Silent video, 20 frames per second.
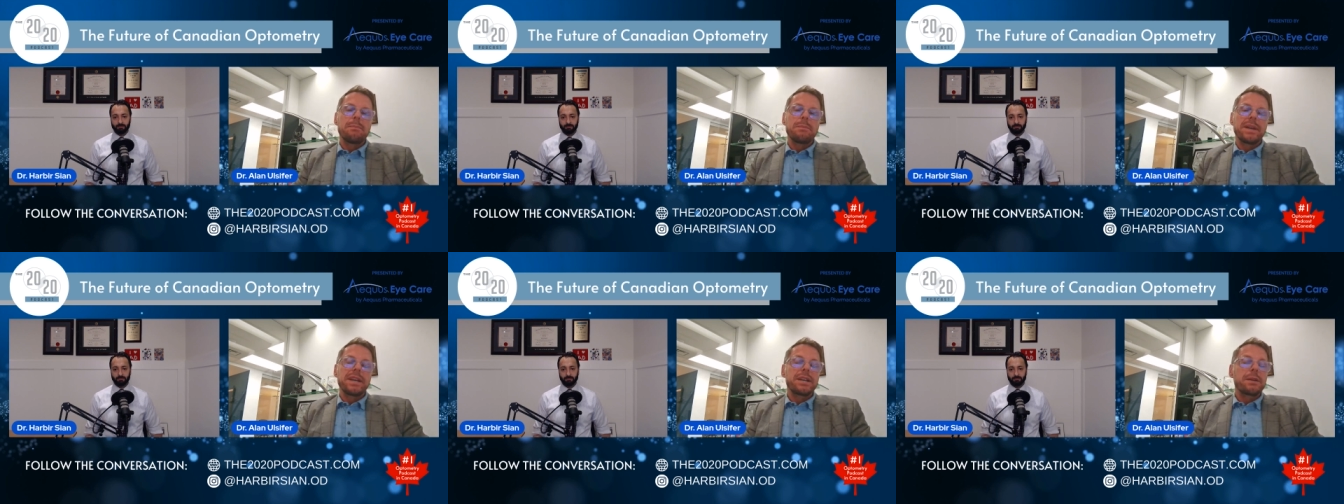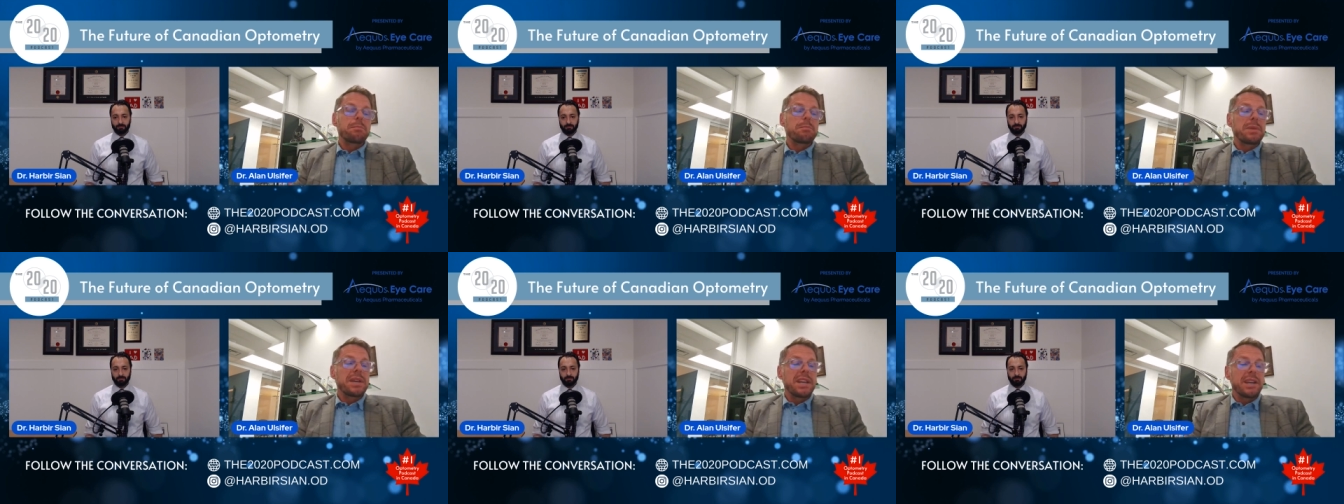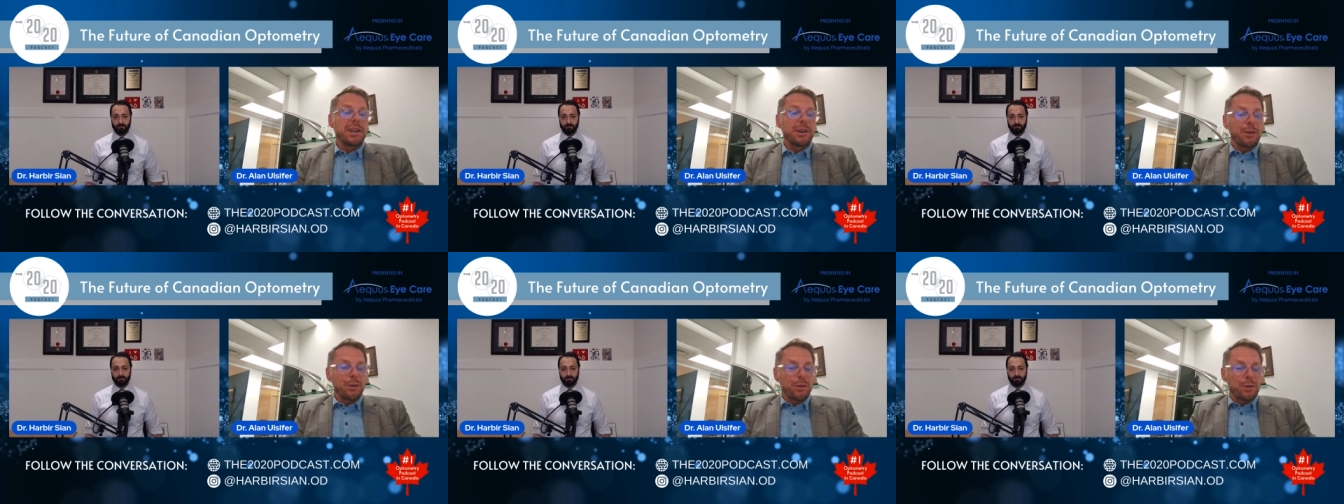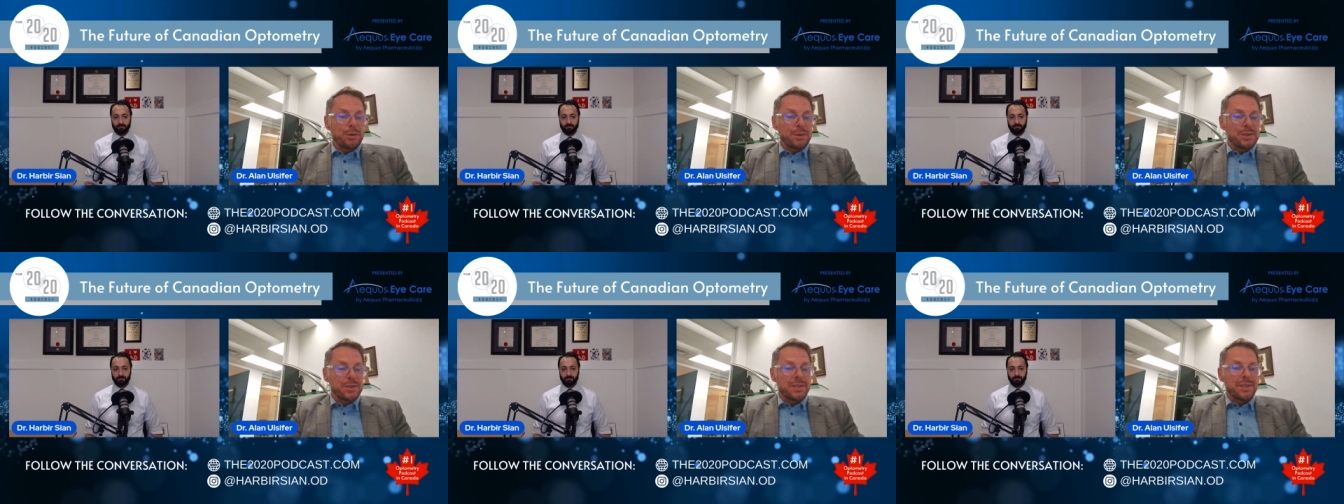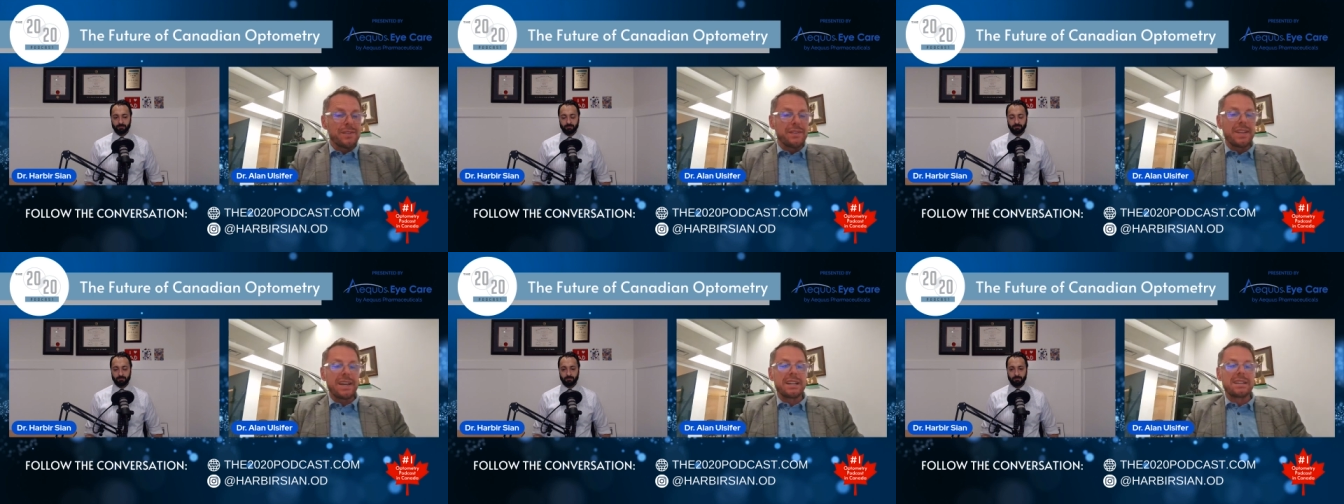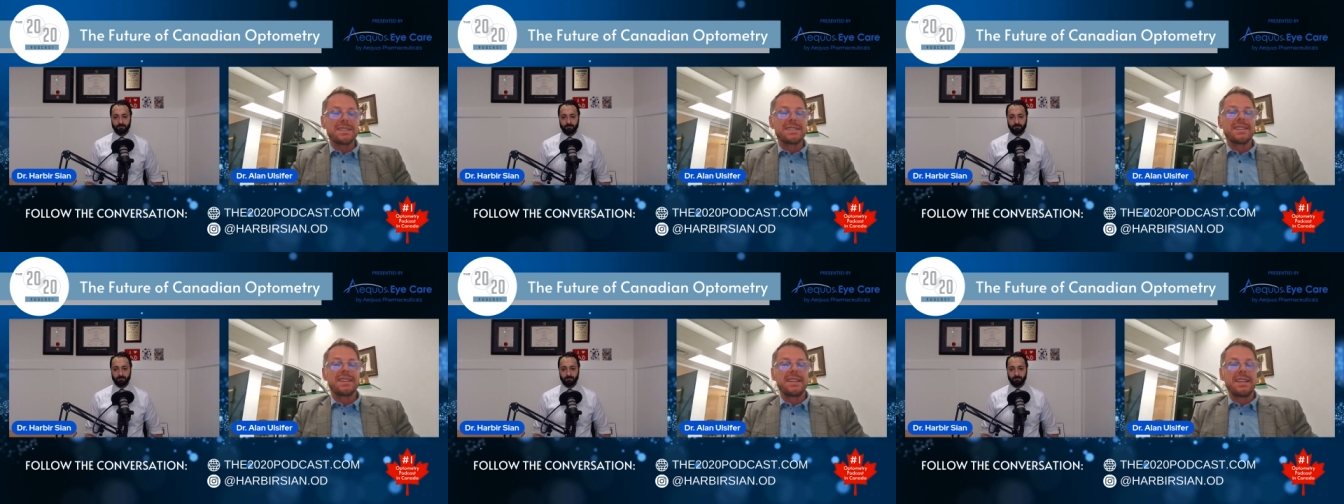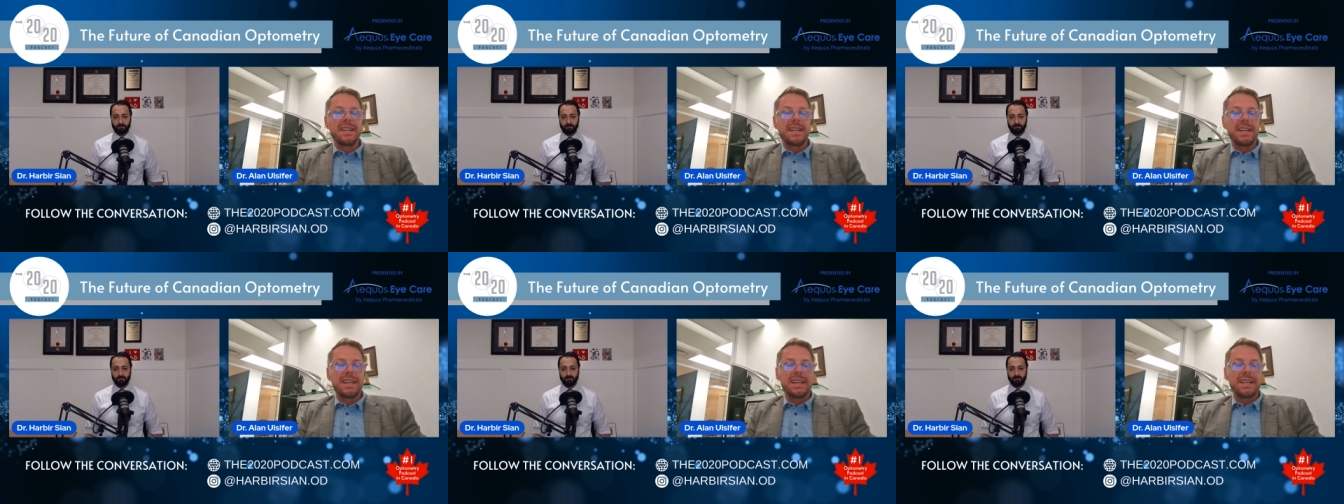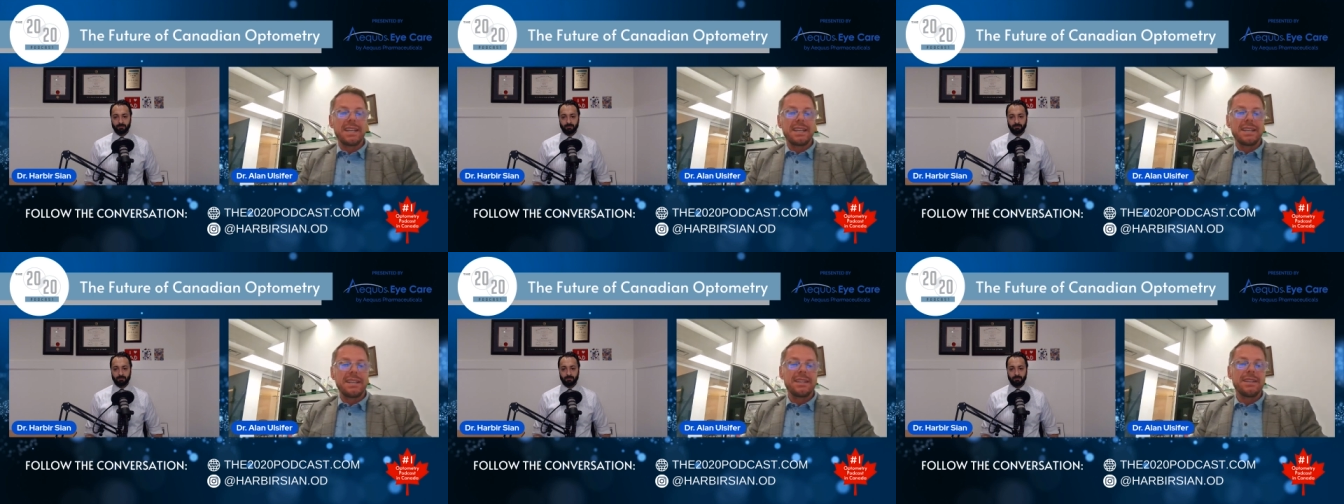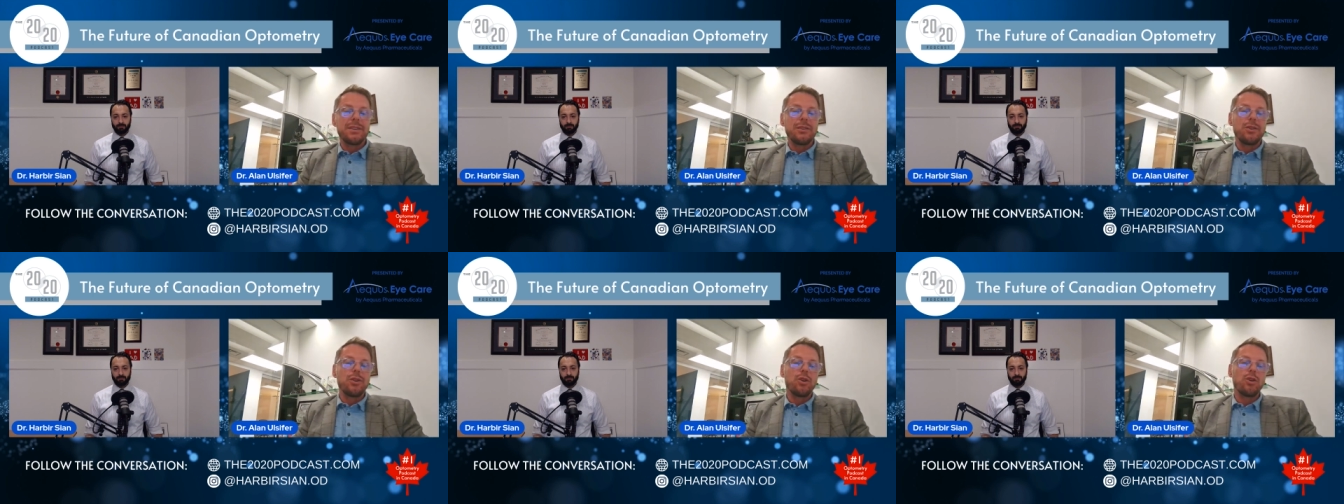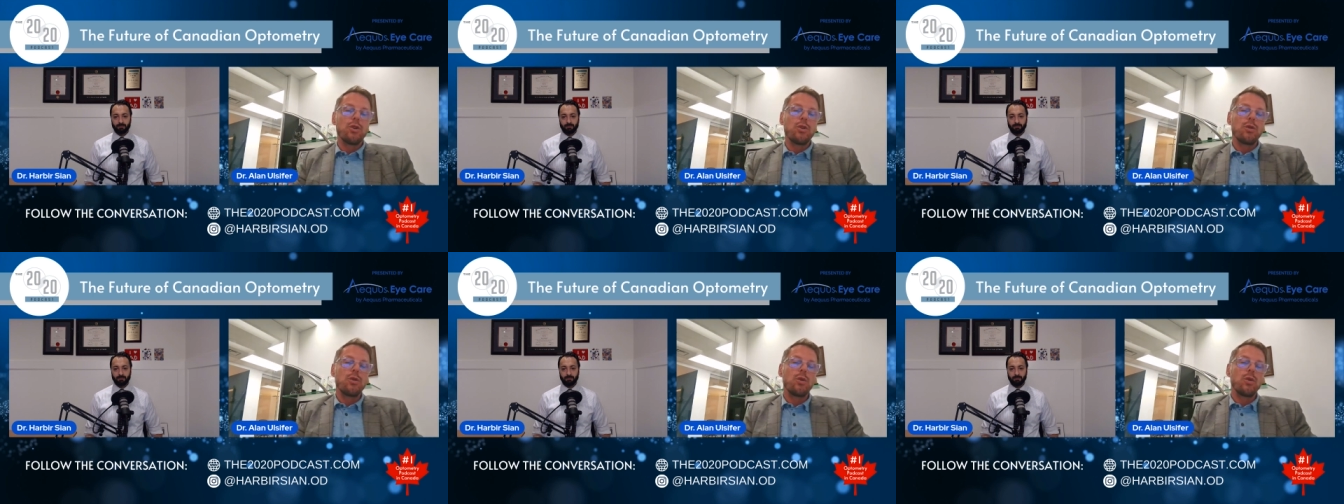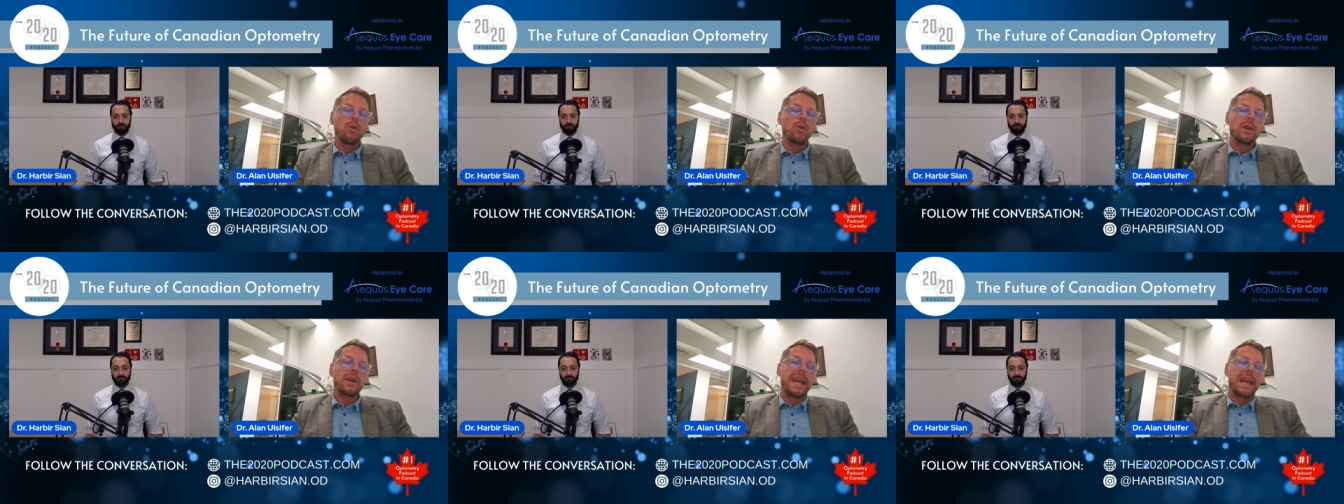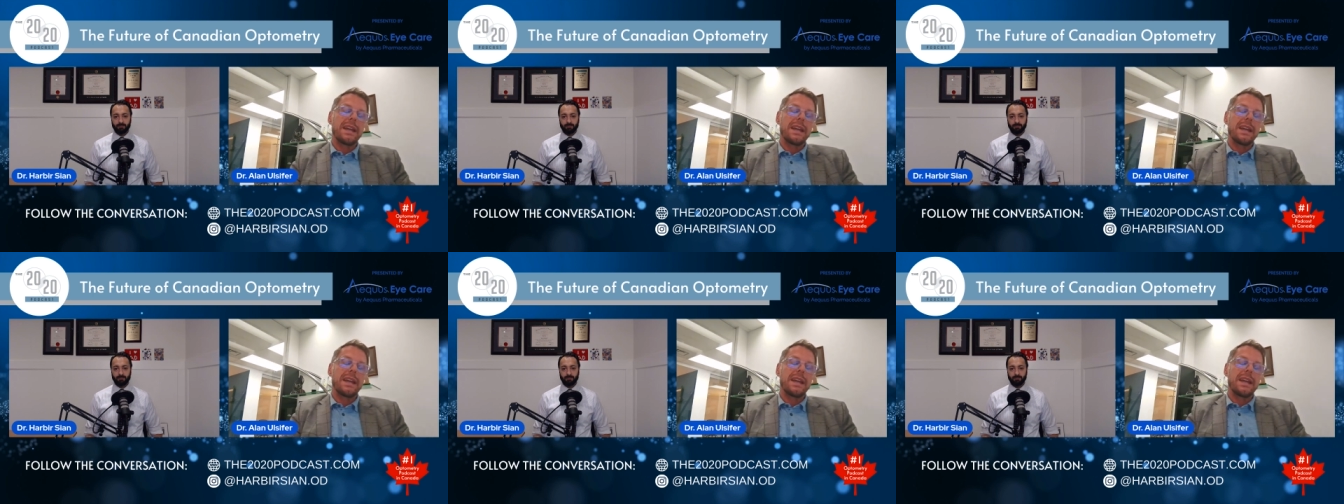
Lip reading: It appears that today no